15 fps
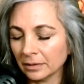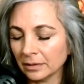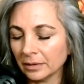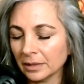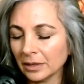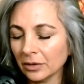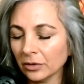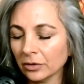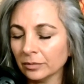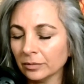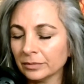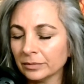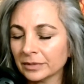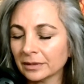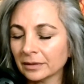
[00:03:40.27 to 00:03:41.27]
The
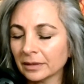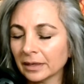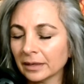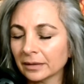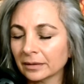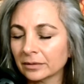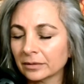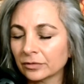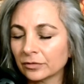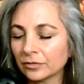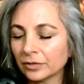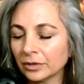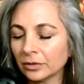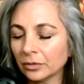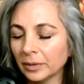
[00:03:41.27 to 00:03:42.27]
arms and legs
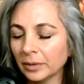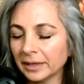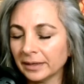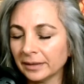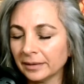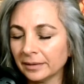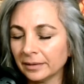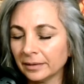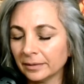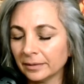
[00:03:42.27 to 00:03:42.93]
feel weighted